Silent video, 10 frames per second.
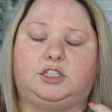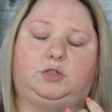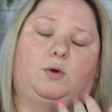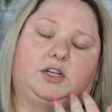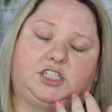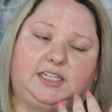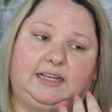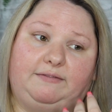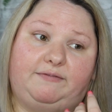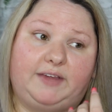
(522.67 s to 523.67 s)
Do you watch
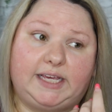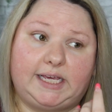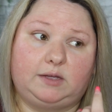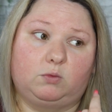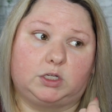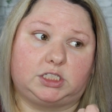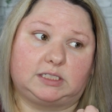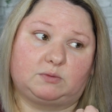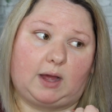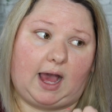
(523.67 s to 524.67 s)
TV, which
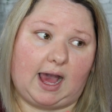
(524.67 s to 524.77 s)
is what